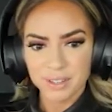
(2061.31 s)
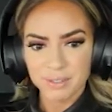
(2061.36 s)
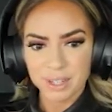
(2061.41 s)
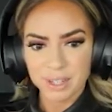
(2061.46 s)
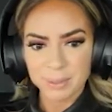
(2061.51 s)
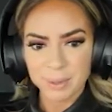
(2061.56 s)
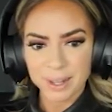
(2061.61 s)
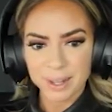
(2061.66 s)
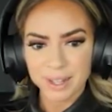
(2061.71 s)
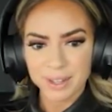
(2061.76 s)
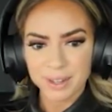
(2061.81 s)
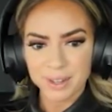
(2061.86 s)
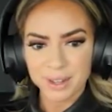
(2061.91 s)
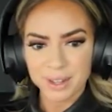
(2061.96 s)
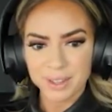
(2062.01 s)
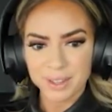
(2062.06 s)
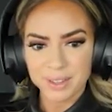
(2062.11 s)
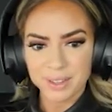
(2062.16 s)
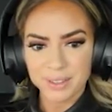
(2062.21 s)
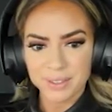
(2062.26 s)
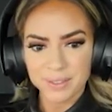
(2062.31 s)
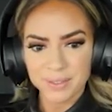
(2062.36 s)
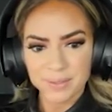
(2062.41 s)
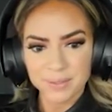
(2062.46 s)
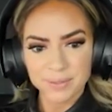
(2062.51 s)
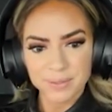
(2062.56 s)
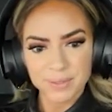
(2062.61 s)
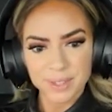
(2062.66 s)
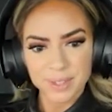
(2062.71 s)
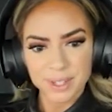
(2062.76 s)
Frazelle,
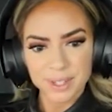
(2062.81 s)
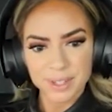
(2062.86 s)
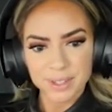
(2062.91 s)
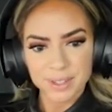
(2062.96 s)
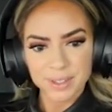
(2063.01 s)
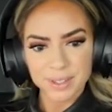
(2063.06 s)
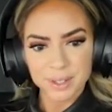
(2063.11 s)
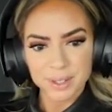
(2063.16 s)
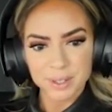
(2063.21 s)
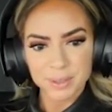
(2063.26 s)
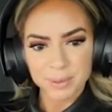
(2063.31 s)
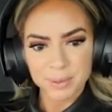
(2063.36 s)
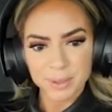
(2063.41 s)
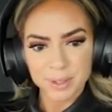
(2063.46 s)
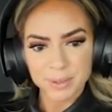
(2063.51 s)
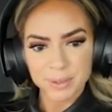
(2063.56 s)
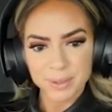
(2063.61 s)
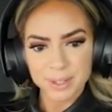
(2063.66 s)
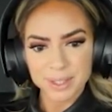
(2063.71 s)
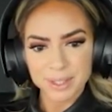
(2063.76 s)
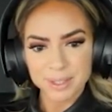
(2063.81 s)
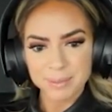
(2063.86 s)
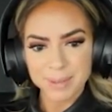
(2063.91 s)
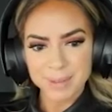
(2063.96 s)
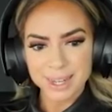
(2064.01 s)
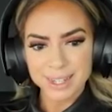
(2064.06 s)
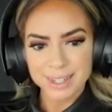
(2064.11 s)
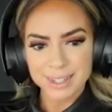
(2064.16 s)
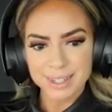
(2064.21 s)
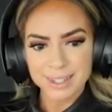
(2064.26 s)
those were the ones
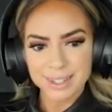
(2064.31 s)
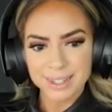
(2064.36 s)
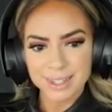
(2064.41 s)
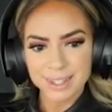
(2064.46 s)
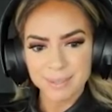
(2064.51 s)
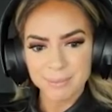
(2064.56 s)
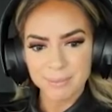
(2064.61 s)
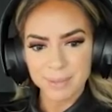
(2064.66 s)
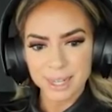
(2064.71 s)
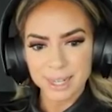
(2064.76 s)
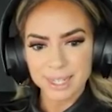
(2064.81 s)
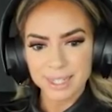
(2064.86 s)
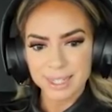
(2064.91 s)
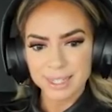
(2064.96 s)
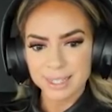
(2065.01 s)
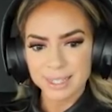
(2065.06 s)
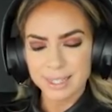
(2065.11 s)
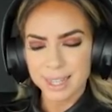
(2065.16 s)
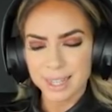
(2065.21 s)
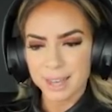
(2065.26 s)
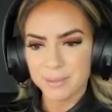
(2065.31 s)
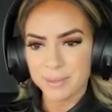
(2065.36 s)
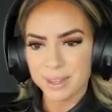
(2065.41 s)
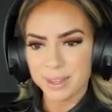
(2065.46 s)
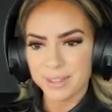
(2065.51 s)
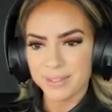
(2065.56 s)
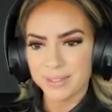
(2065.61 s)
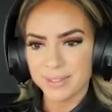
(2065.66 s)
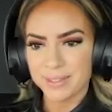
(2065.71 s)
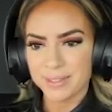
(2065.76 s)
my dentist gave
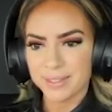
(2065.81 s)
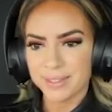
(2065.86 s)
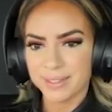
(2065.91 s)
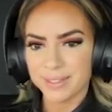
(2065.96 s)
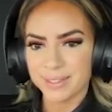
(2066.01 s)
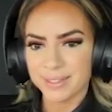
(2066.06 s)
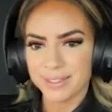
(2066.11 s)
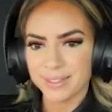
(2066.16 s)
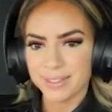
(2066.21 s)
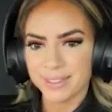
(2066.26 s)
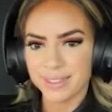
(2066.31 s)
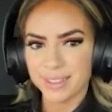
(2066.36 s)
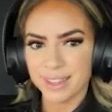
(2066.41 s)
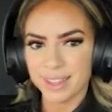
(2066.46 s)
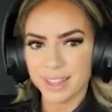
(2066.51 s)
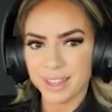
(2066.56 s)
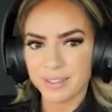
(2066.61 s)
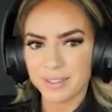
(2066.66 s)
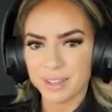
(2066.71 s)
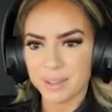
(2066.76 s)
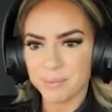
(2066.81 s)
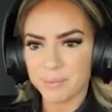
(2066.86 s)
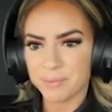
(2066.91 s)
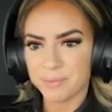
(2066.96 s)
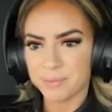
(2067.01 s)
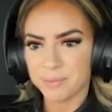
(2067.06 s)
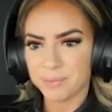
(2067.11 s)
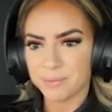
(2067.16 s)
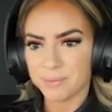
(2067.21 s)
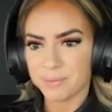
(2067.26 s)
me. Love it.
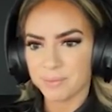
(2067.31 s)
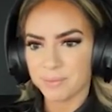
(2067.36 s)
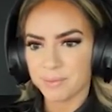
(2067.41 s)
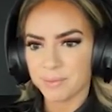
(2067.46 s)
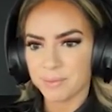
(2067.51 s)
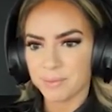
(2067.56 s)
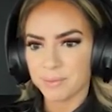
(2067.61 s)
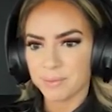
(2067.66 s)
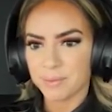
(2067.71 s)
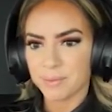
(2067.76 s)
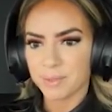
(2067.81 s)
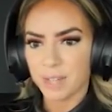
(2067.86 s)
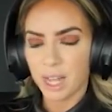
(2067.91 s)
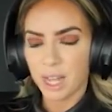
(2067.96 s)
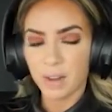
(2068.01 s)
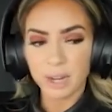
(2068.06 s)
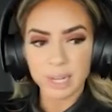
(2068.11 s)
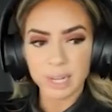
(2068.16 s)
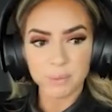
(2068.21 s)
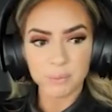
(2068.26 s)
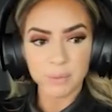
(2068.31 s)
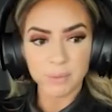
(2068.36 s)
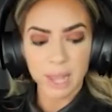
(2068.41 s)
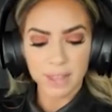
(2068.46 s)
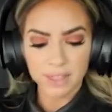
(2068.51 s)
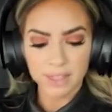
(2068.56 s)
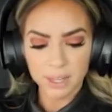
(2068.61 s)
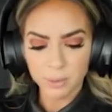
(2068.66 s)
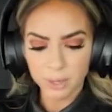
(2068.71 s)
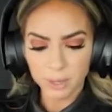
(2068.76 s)
All right,
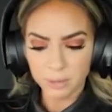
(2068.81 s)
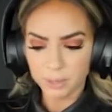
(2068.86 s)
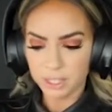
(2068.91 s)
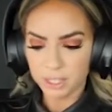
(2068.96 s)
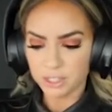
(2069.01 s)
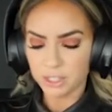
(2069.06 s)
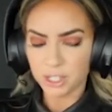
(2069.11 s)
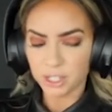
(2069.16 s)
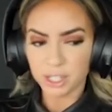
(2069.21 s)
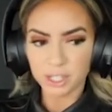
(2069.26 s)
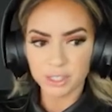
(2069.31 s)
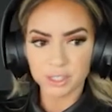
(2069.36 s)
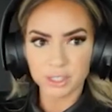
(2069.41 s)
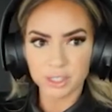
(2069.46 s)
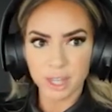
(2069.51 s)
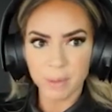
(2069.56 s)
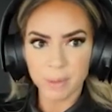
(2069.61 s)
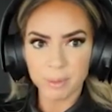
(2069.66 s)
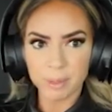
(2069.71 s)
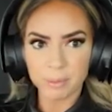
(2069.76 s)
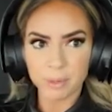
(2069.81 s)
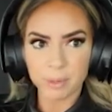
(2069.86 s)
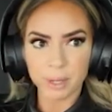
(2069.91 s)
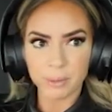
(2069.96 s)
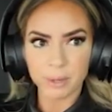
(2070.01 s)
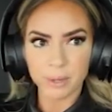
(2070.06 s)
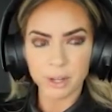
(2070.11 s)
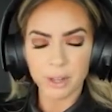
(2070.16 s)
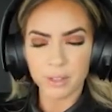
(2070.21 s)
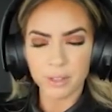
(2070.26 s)
I think we reached a good stopping
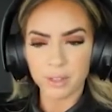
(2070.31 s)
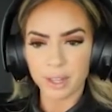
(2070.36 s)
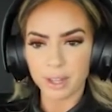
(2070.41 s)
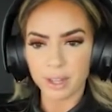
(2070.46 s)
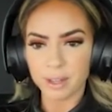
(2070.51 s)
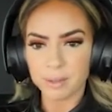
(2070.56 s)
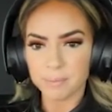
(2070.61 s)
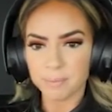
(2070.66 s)
point. What do y'all think?